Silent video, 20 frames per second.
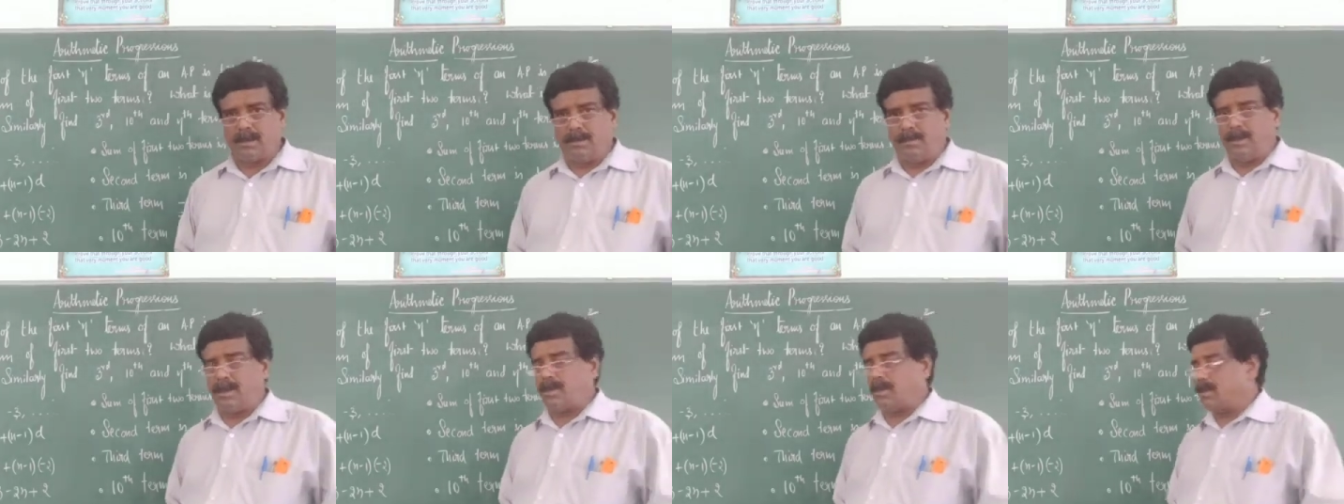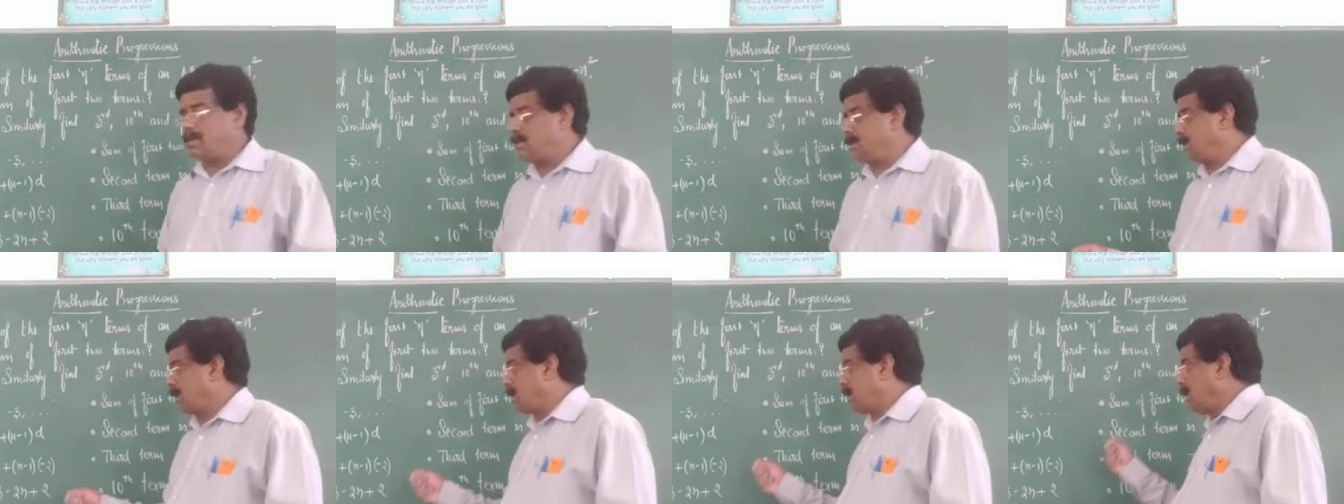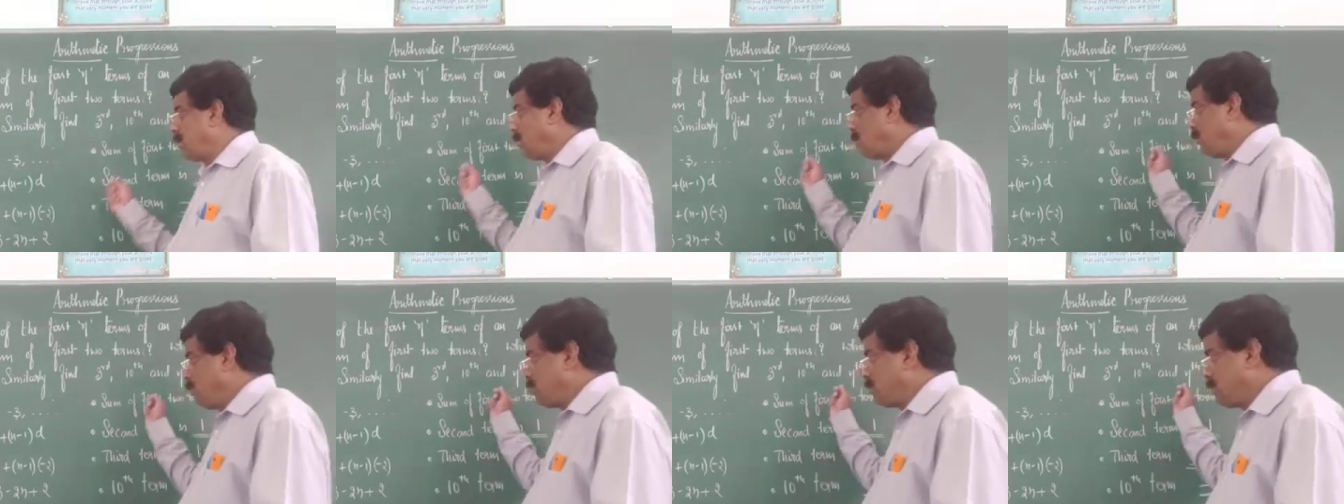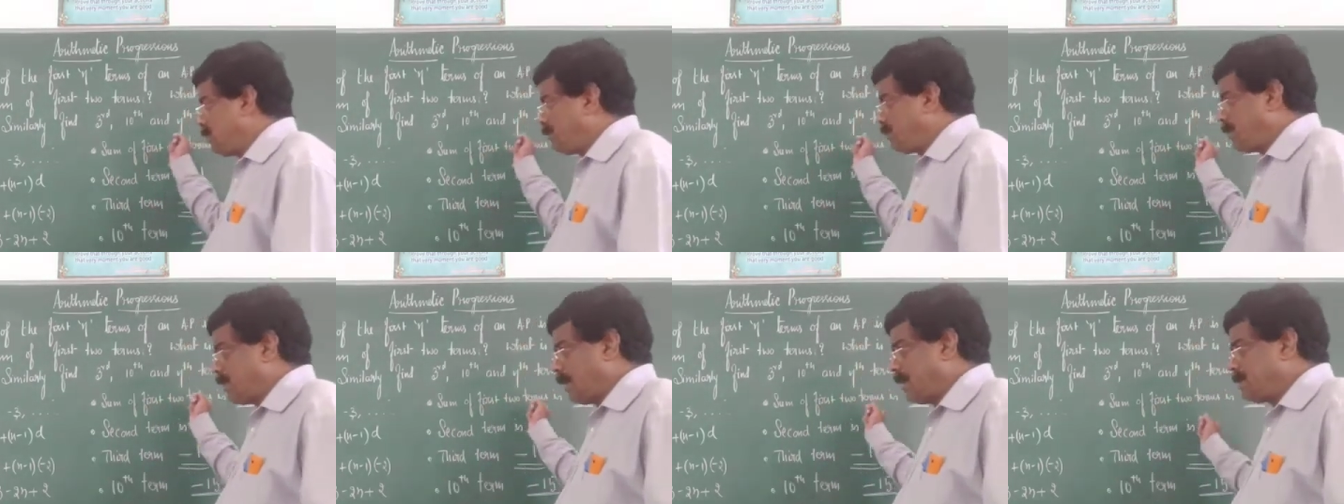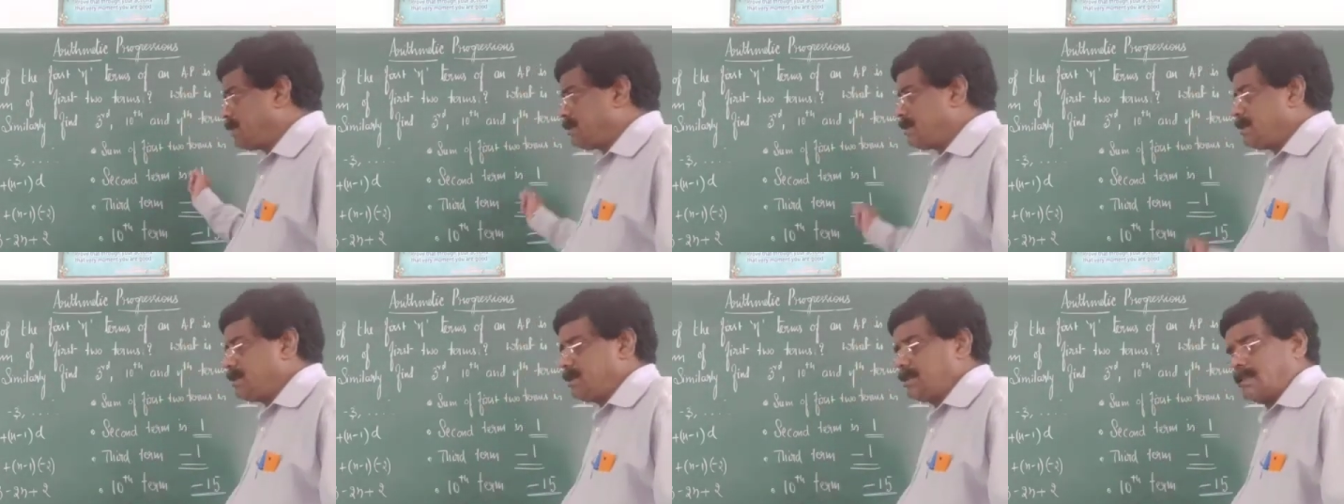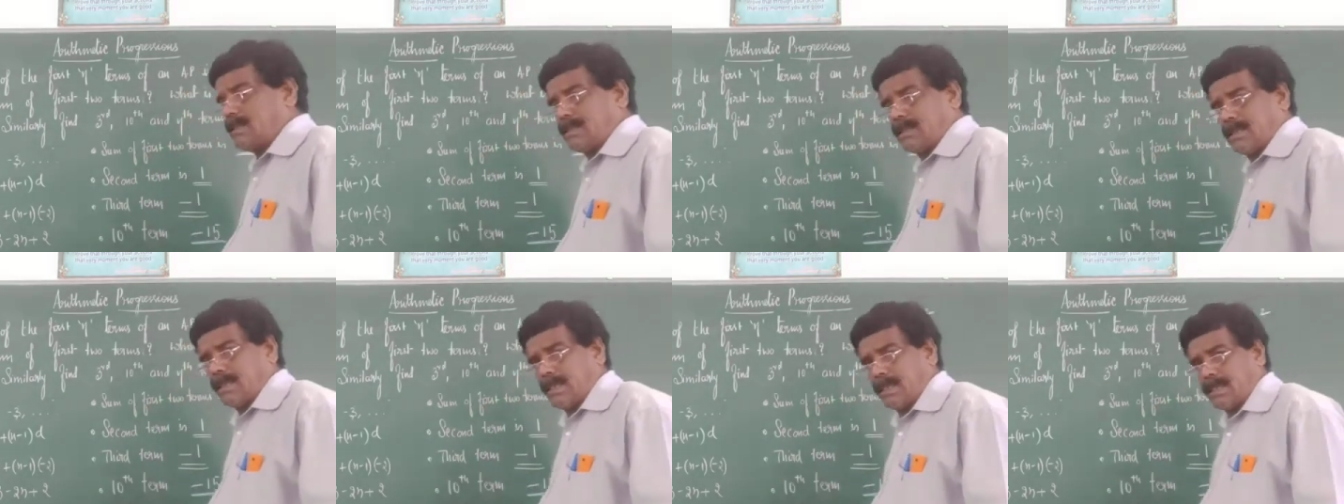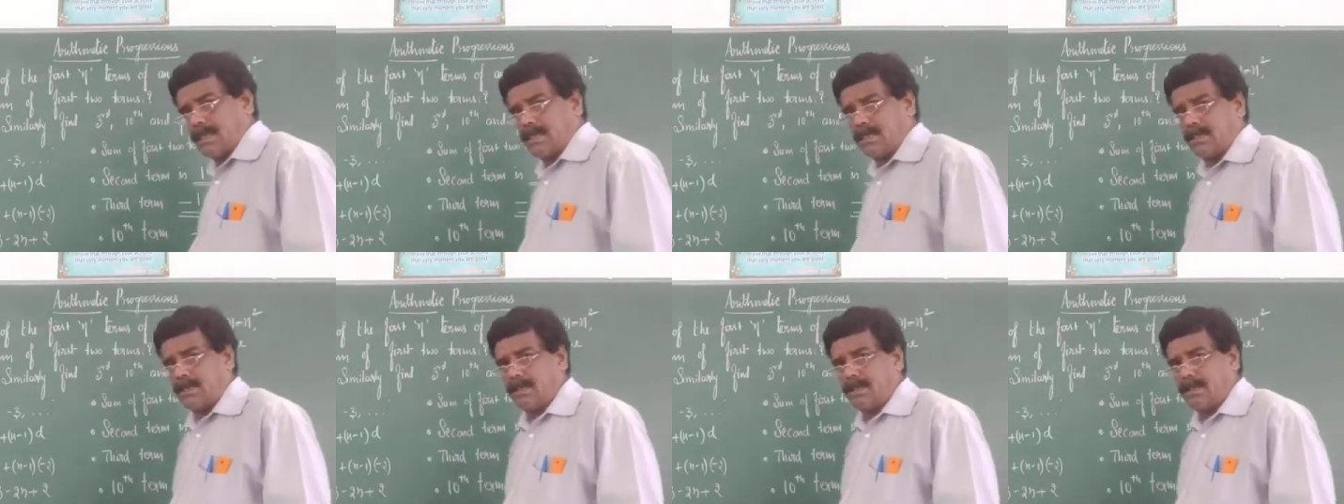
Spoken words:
Because in the conclusion, if the answer is correct,